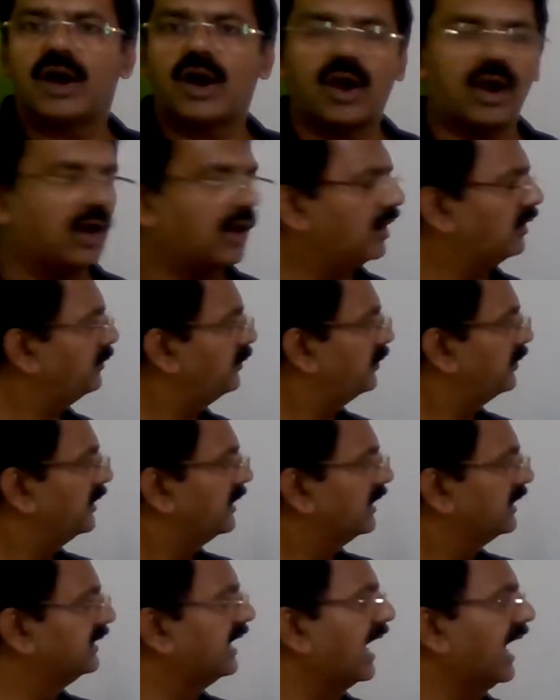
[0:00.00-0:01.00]
of
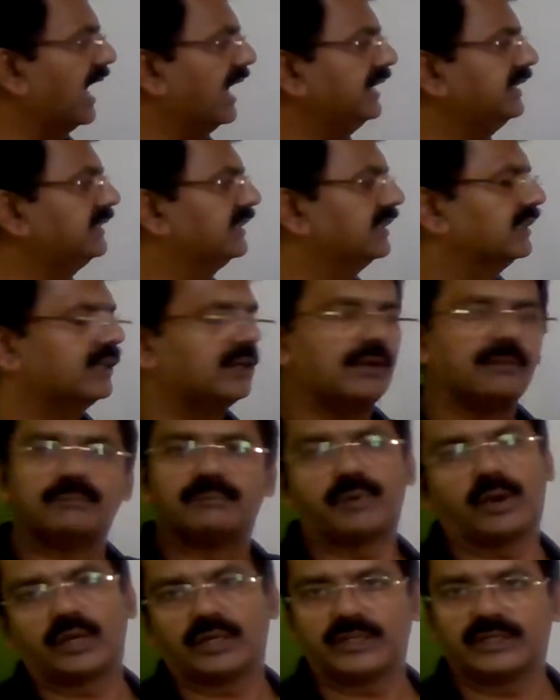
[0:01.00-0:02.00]
that
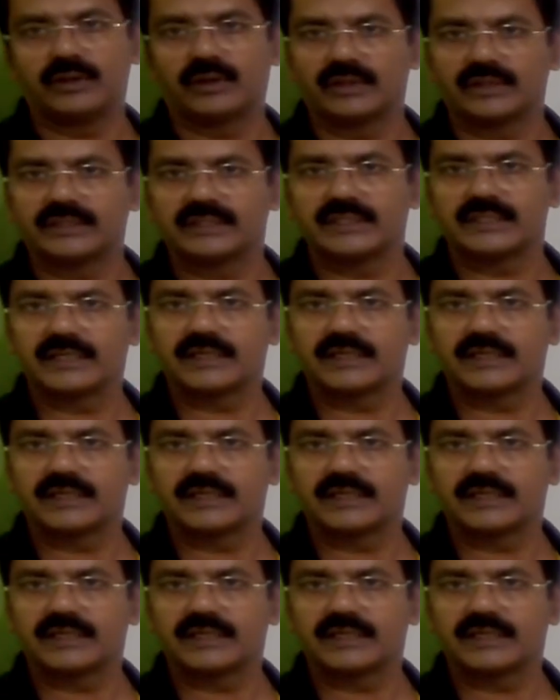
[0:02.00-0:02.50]
polygon.